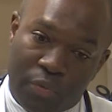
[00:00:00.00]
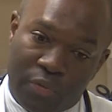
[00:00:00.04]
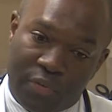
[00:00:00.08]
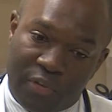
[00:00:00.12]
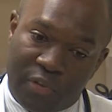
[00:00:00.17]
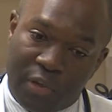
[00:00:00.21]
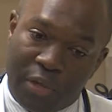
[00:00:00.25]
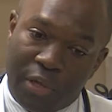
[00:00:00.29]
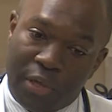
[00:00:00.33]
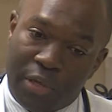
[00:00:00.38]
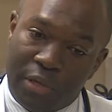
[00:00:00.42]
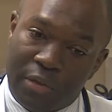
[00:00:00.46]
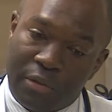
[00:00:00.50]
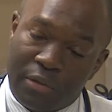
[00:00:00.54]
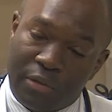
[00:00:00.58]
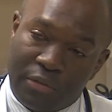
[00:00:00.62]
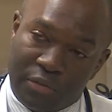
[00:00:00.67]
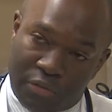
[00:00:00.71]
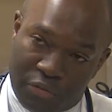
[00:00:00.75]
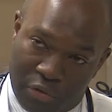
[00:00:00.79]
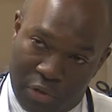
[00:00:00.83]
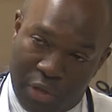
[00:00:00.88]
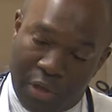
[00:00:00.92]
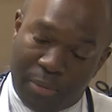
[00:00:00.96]
seeing
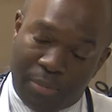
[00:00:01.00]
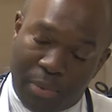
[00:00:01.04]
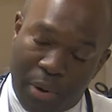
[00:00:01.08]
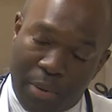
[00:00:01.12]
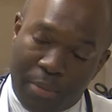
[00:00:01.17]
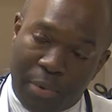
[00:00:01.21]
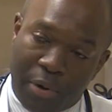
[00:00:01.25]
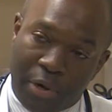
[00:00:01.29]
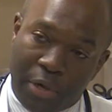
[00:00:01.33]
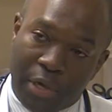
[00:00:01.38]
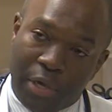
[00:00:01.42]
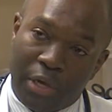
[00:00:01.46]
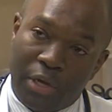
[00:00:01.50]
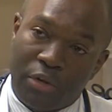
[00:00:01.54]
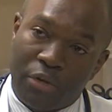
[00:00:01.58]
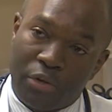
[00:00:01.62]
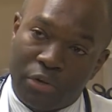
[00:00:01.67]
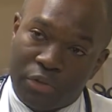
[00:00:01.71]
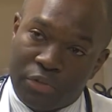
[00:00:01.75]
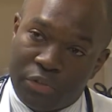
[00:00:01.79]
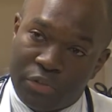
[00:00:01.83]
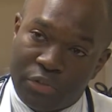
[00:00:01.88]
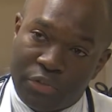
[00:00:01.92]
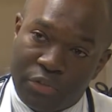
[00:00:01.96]
their primary care
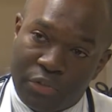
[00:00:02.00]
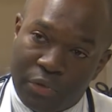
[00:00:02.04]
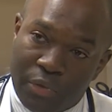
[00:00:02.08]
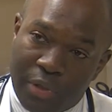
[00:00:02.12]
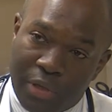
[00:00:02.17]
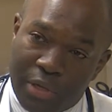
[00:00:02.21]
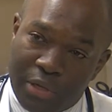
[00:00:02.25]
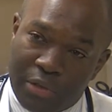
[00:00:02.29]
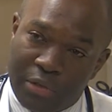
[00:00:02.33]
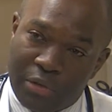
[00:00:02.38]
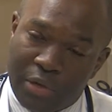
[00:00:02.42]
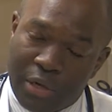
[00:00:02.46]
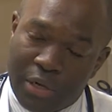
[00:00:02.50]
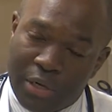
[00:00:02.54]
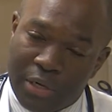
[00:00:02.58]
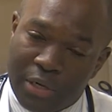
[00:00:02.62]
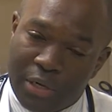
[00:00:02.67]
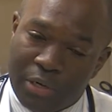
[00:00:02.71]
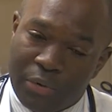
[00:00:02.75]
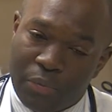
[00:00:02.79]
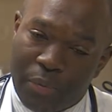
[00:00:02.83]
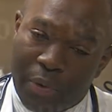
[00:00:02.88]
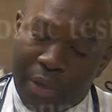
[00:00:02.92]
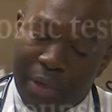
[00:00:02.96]
doctors so that
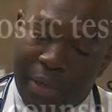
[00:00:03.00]
uh, we